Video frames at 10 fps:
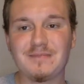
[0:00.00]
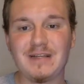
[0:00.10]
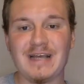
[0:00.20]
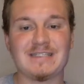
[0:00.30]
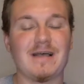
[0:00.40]

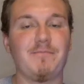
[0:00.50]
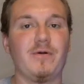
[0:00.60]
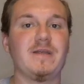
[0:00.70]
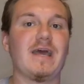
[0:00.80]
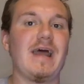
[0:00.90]
at some
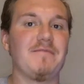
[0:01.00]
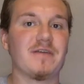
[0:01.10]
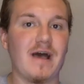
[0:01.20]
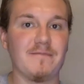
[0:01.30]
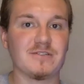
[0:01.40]
point, you got to have the
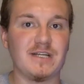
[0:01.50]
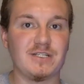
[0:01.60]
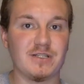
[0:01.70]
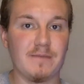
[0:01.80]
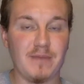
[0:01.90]

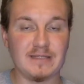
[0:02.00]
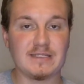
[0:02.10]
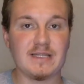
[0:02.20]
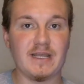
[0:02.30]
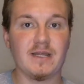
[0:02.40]
conversation that Penn
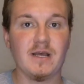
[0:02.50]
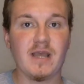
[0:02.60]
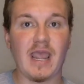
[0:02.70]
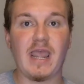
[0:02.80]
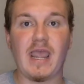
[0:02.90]
State,
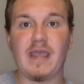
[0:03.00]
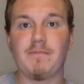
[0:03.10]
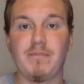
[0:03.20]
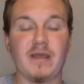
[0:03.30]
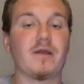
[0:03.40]
a
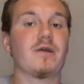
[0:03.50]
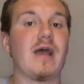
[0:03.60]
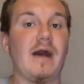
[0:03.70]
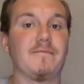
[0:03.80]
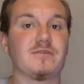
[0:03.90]
bigger
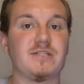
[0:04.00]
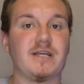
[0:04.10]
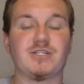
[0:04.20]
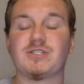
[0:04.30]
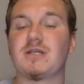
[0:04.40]

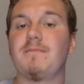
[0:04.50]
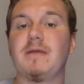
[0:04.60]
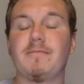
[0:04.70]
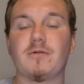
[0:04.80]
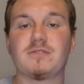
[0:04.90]
conversation. Some
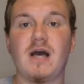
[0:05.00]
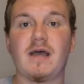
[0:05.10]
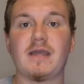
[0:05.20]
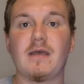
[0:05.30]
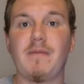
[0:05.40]
people are
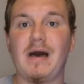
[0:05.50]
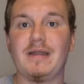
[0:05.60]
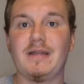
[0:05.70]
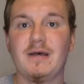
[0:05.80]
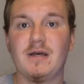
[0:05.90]
talking about
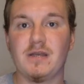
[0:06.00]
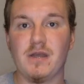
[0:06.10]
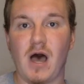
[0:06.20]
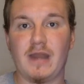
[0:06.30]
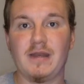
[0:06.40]
it,
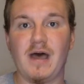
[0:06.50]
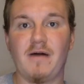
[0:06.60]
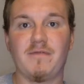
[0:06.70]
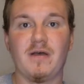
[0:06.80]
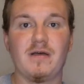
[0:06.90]
not
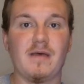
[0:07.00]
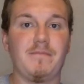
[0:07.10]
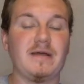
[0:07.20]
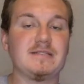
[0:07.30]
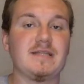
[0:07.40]
enough, that
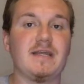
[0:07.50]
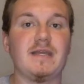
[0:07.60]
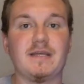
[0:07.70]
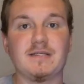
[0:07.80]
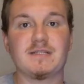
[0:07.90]
Penn State
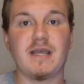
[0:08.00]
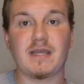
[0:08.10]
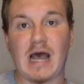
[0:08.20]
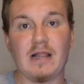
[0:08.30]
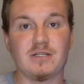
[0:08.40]
is a
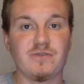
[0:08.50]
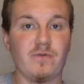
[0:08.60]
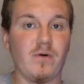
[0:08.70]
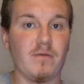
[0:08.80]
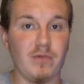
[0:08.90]
college
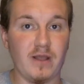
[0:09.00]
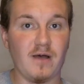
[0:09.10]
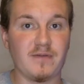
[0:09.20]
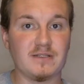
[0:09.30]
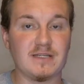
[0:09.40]
football
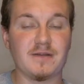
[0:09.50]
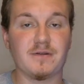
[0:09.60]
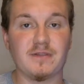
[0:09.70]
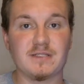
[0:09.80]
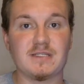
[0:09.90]
playoff contender
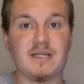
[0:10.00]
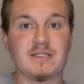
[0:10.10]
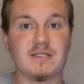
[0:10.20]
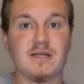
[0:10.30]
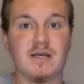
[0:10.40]
this
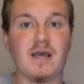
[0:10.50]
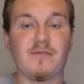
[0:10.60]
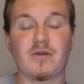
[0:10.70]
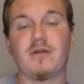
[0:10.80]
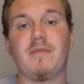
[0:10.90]
season, and
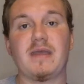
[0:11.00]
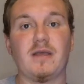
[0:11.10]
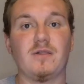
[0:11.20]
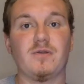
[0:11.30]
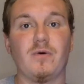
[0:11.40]
they're going to make
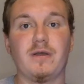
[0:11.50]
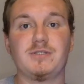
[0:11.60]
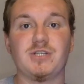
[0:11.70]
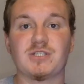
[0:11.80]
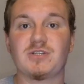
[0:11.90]
Illinois
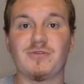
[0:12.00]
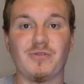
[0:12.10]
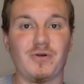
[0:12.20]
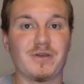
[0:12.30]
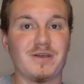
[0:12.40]
just
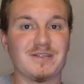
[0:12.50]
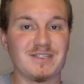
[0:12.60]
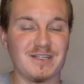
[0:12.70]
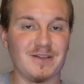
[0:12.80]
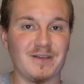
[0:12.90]
look
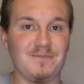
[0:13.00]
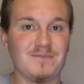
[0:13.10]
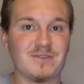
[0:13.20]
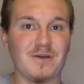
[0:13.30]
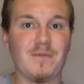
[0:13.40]
silly.
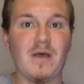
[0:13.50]
So